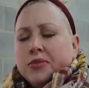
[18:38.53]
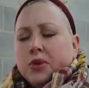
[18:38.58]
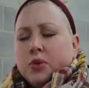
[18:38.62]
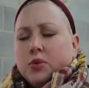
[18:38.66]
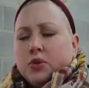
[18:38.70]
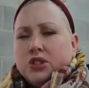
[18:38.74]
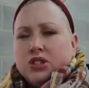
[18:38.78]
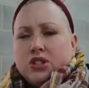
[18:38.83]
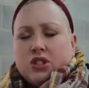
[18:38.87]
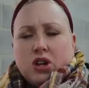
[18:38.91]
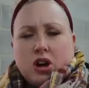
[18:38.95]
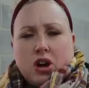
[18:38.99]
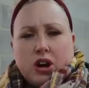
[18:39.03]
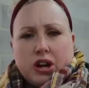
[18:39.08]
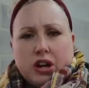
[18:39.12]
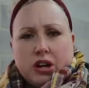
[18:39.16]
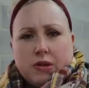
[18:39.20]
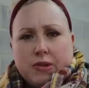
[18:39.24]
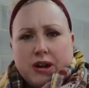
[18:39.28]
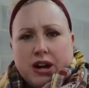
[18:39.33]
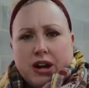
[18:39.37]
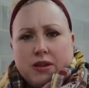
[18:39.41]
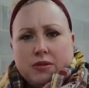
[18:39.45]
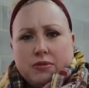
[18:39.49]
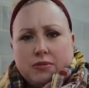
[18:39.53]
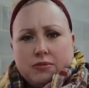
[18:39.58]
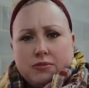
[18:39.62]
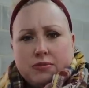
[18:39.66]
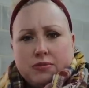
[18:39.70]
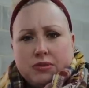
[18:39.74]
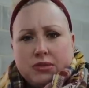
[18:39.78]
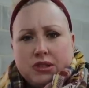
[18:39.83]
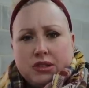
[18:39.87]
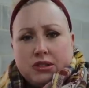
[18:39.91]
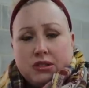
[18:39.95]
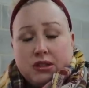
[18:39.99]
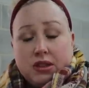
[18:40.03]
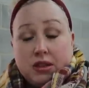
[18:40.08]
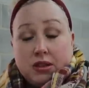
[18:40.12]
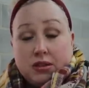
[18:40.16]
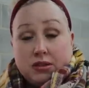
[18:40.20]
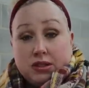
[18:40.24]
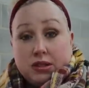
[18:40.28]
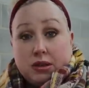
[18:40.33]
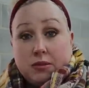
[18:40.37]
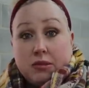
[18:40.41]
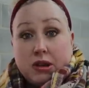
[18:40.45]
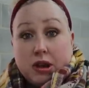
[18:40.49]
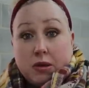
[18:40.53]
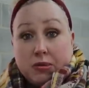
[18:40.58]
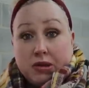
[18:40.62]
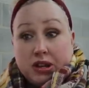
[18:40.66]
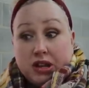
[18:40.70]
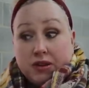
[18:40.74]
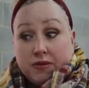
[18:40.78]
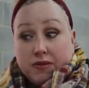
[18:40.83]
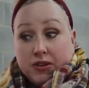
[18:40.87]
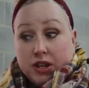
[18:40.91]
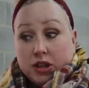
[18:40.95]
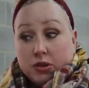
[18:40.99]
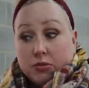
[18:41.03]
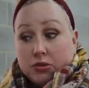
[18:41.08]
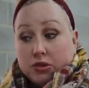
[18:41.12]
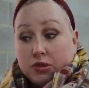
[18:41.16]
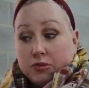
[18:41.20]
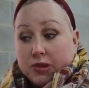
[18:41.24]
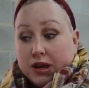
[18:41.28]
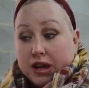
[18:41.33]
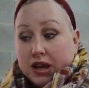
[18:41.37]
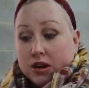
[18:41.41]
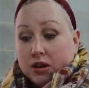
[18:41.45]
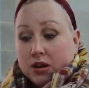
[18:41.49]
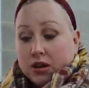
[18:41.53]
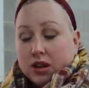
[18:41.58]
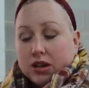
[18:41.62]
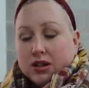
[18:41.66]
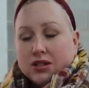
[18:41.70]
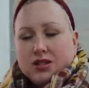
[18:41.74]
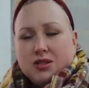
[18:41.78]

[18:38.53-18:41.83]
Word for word: was talking about that some not being available in my area.